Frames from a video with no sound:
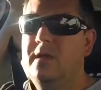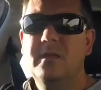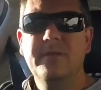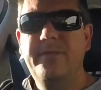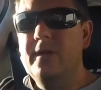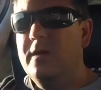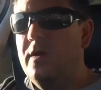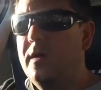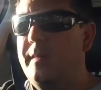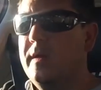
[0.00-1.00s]
So fuel
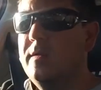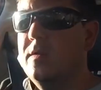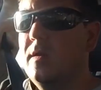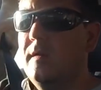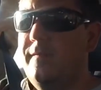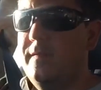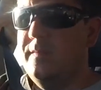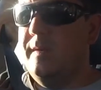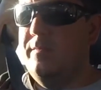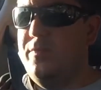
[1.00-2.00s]
economy on the Golf has
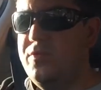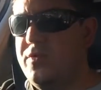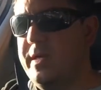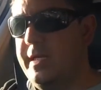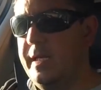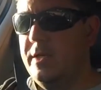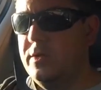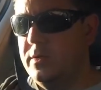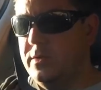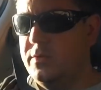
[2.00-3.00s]
been pretty
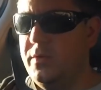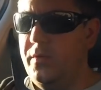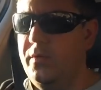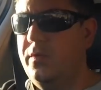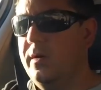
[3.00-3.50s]
good too.